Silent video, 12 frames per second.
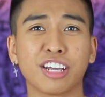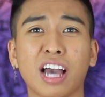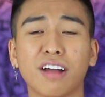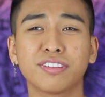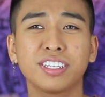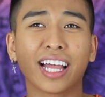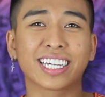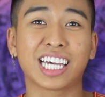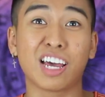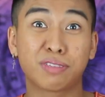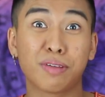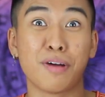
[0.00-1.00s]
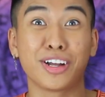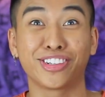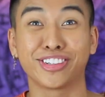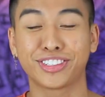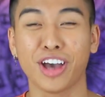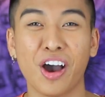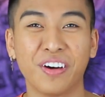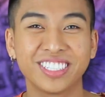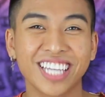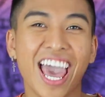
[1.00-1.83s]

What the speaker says: and you have to like keep them on your toes.